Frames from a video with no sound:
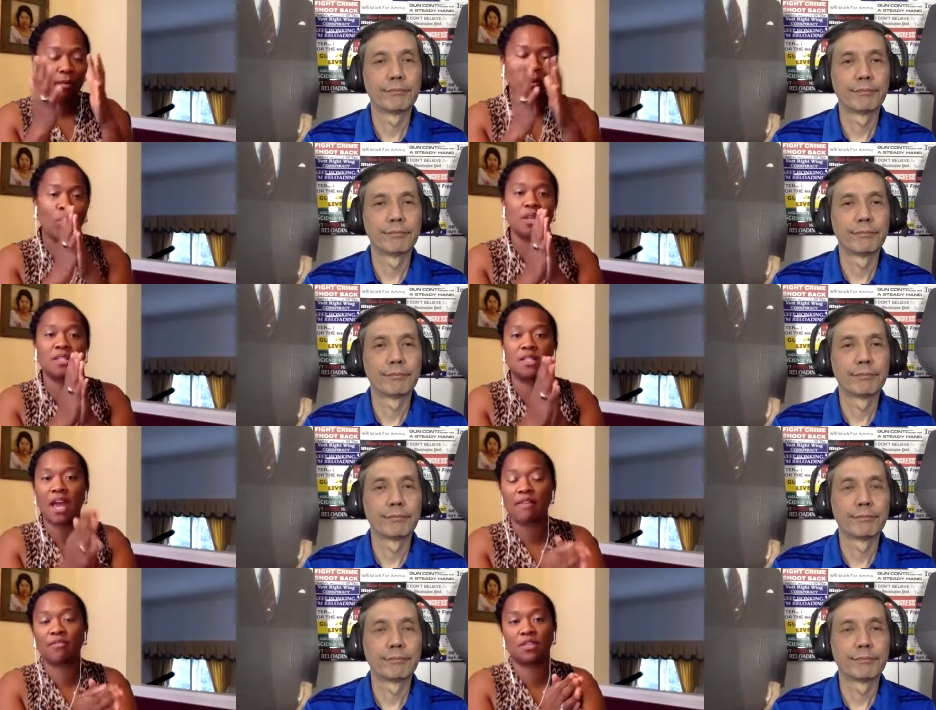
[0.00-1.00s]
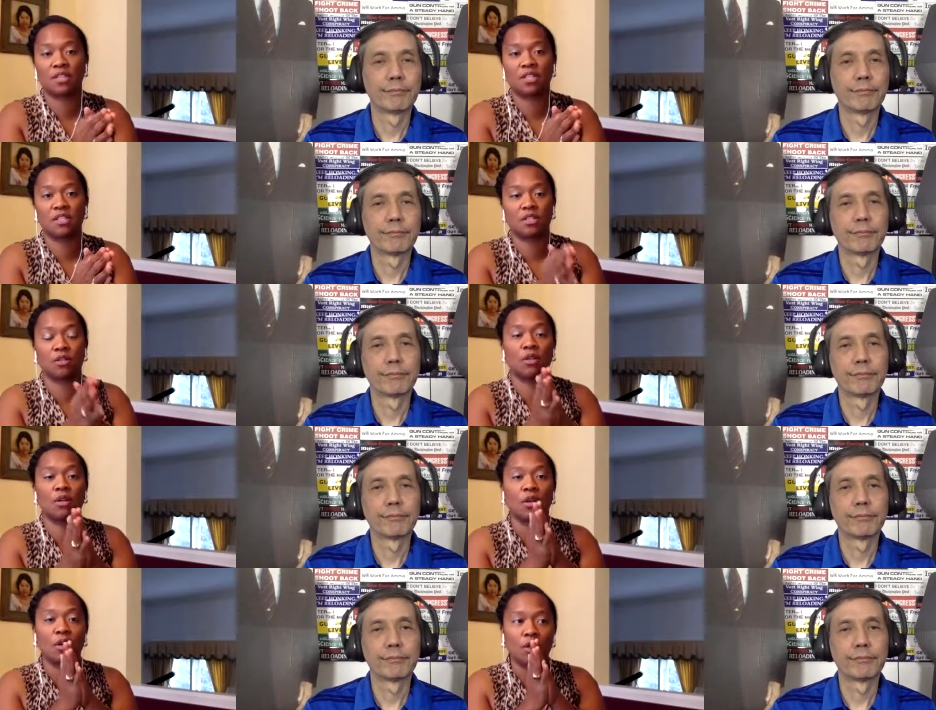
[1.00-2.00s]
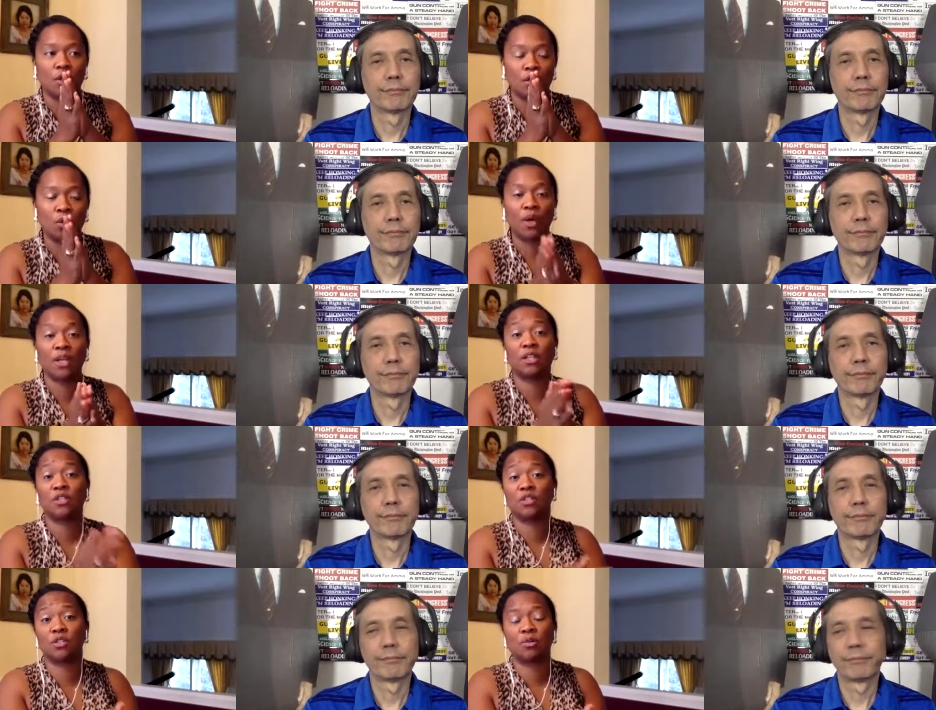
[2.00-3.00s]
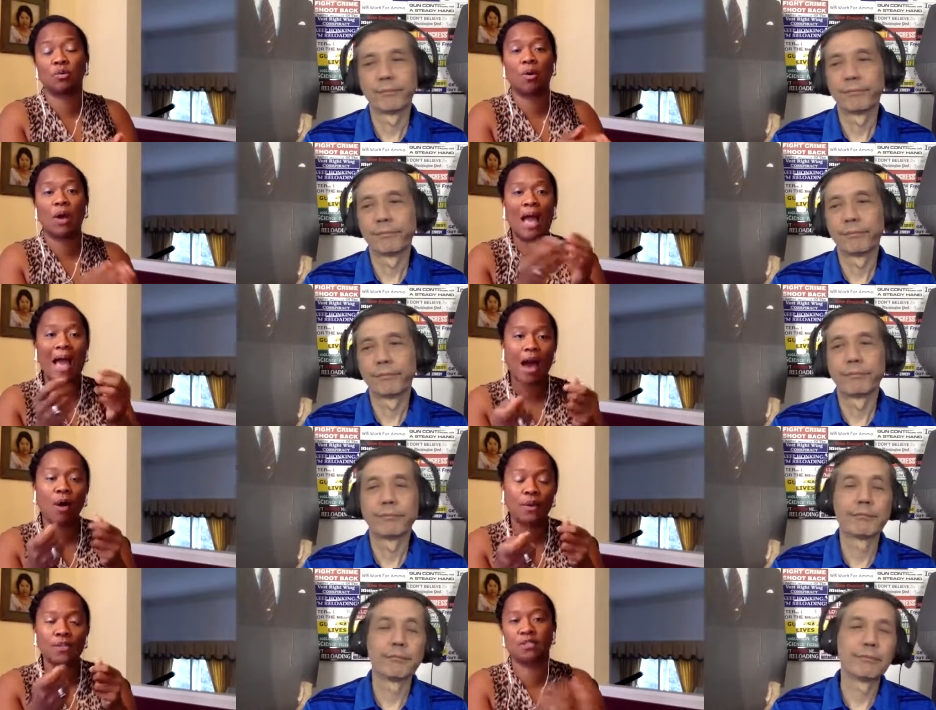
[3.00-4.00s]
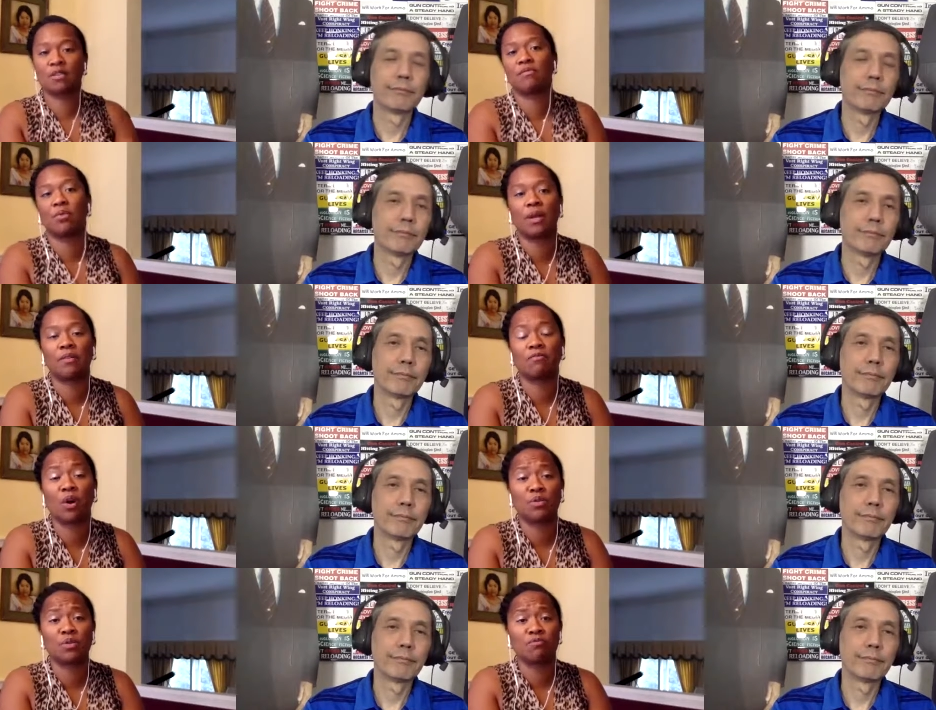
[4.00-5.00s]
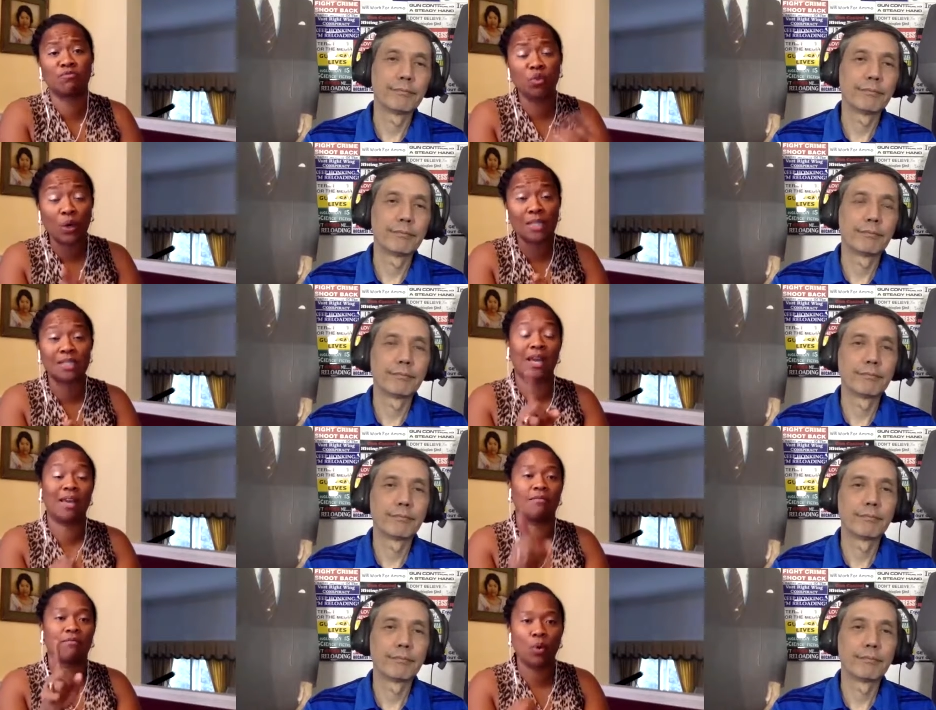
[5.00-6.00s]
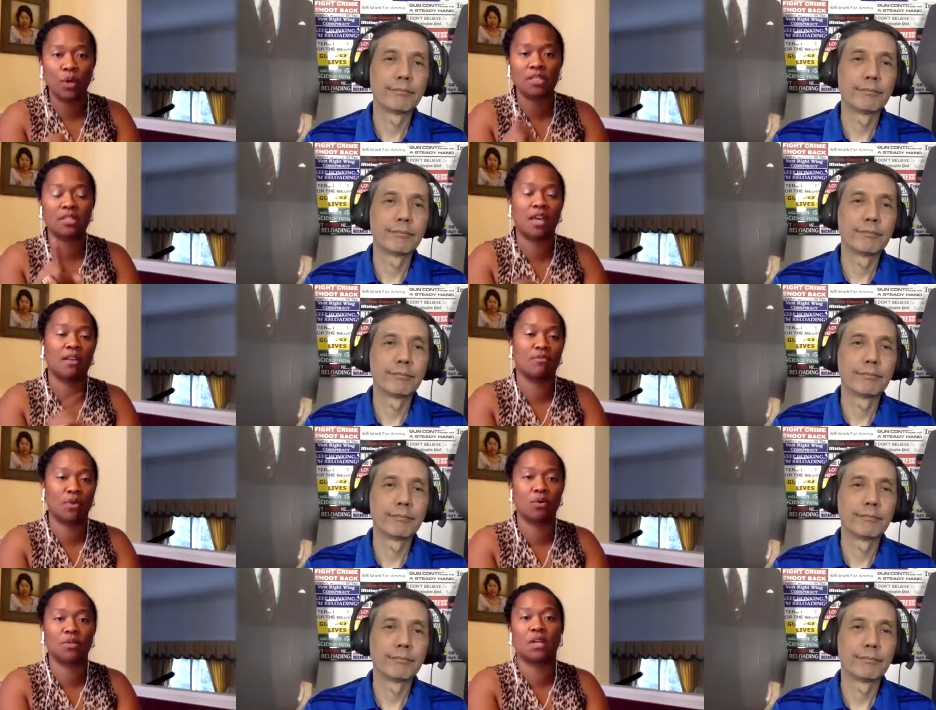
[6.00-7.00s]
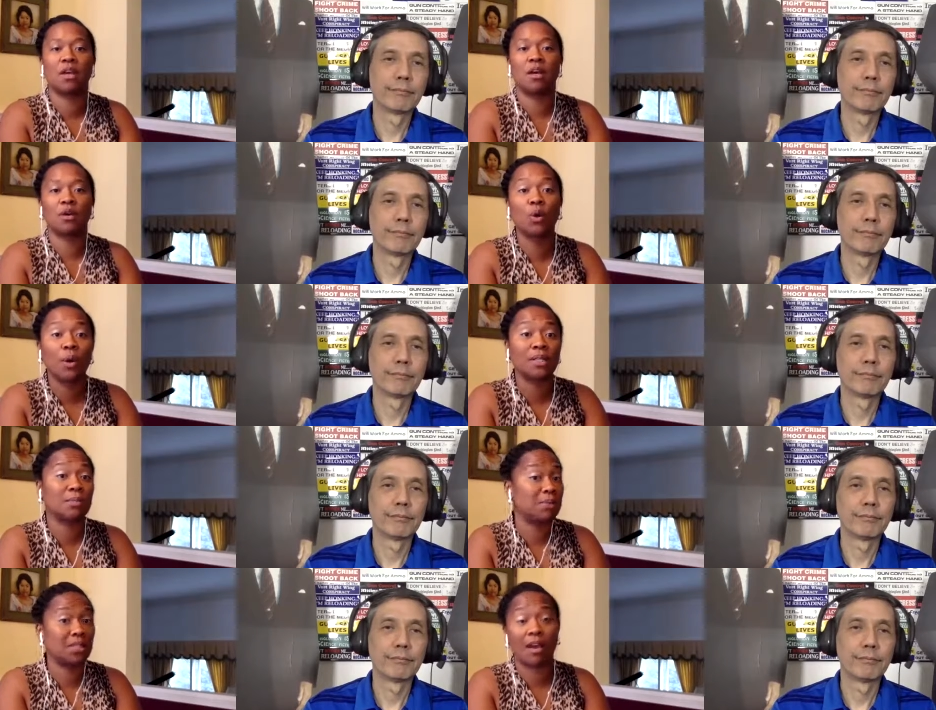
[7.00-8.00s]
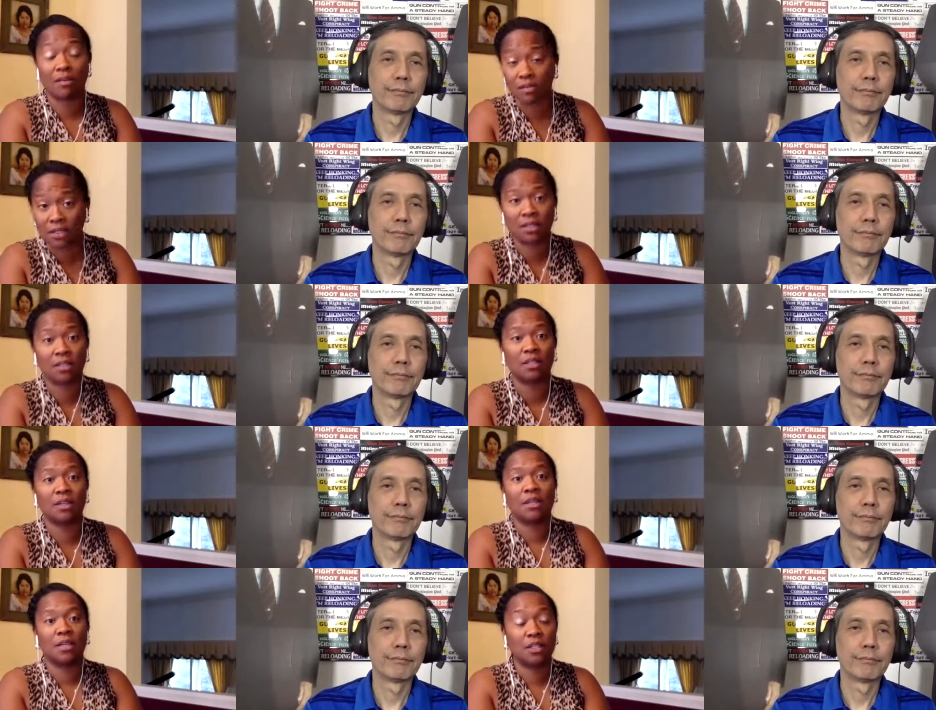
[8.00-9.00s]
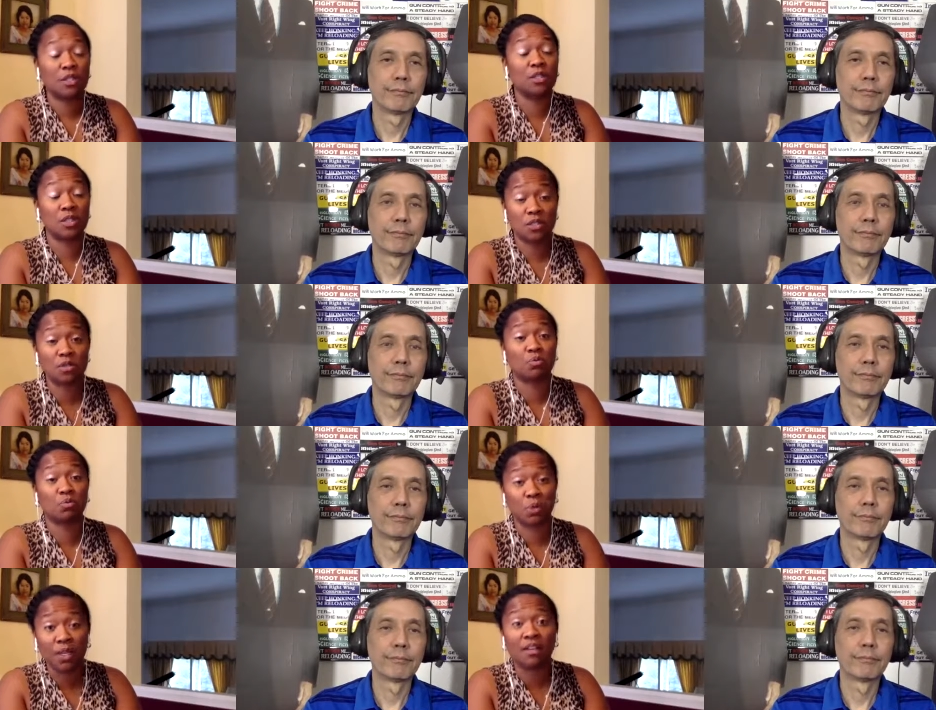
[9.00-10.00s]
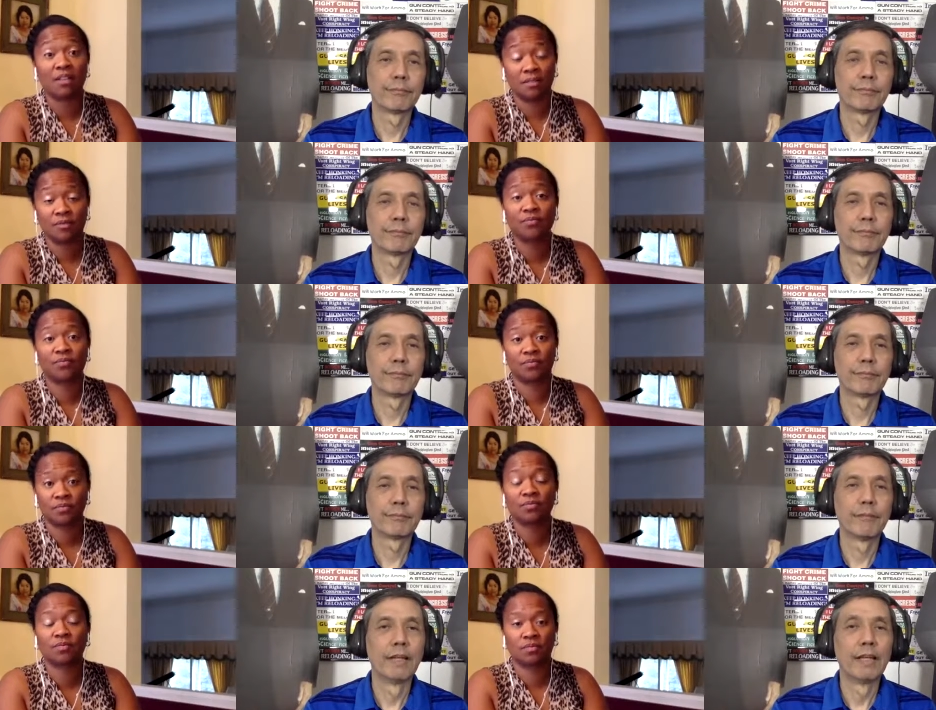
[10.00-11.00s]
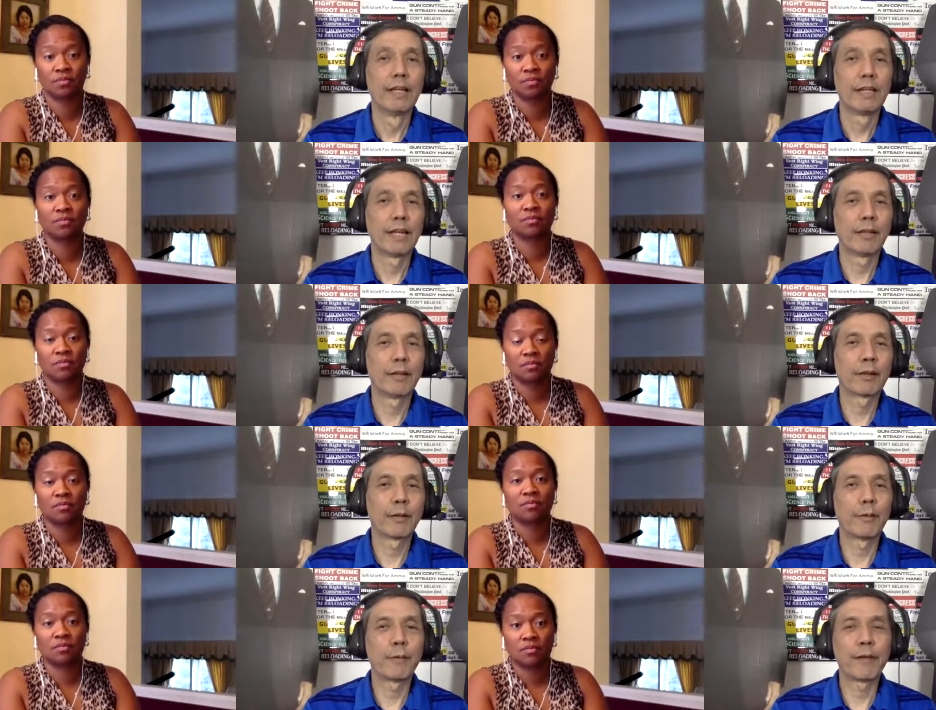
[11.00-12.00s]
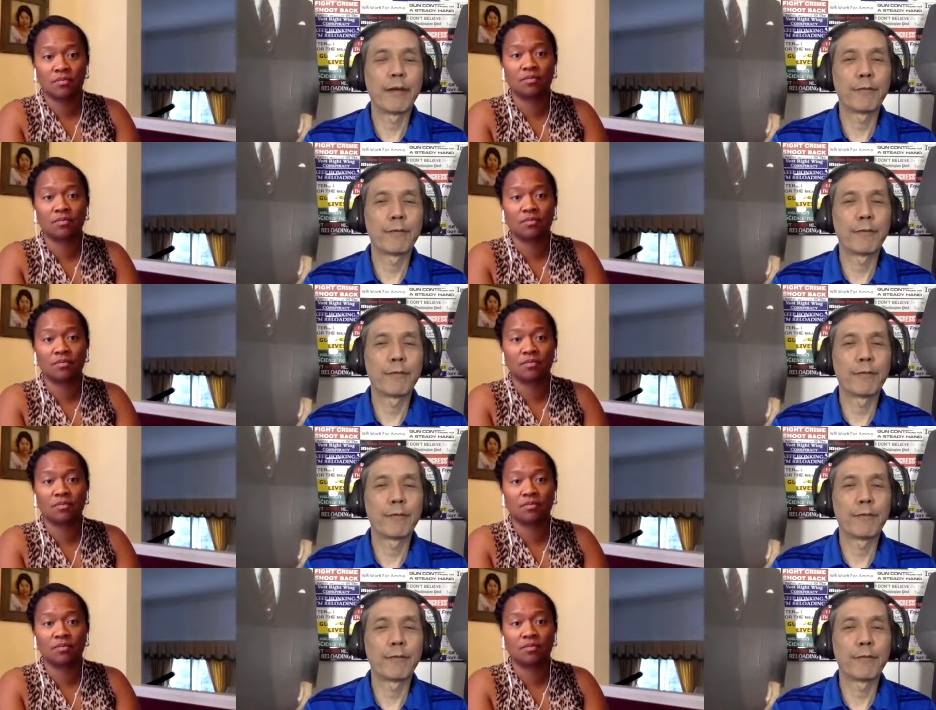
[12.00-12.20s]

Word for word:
Speaker 1: What is the average citizen going to do? How is their vo- vo- voice and vote going to be counted? It, it, this is real.
Speaker 2: Yeah, look, and